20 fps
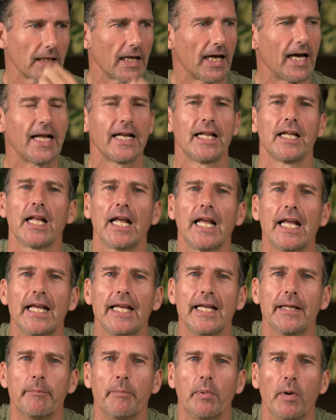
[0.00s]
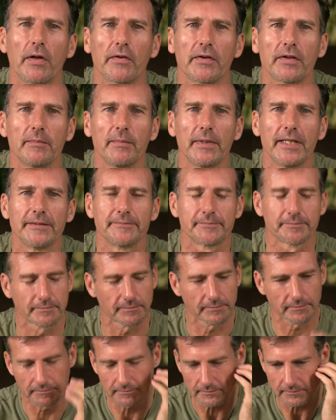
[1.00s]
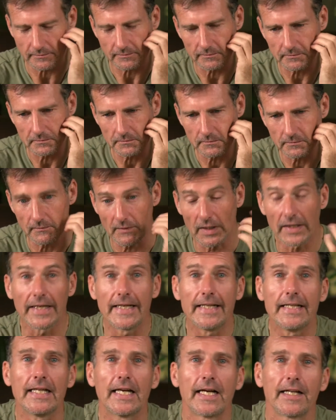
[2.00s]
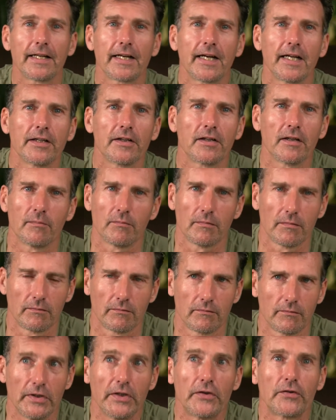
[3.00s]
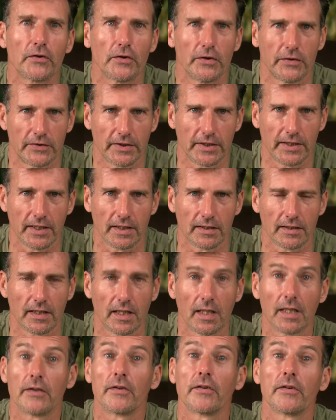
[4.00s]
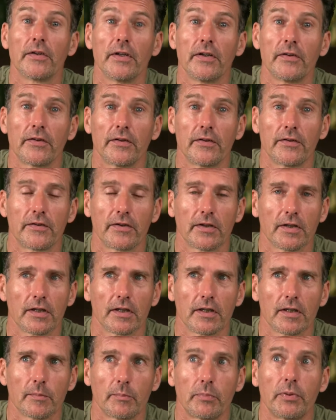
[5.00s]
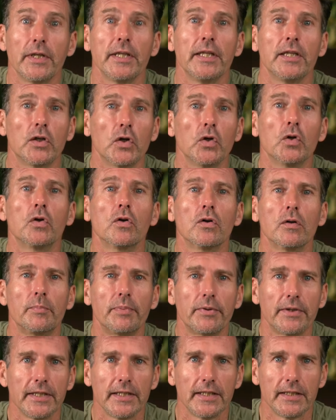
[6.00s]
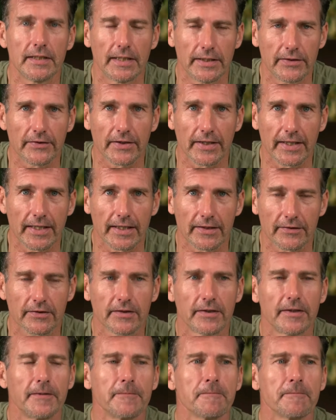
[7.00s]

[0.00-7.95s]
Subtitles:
And it bothered me. In the end, I ended up researching it. And this is pre-Google, pre-internet.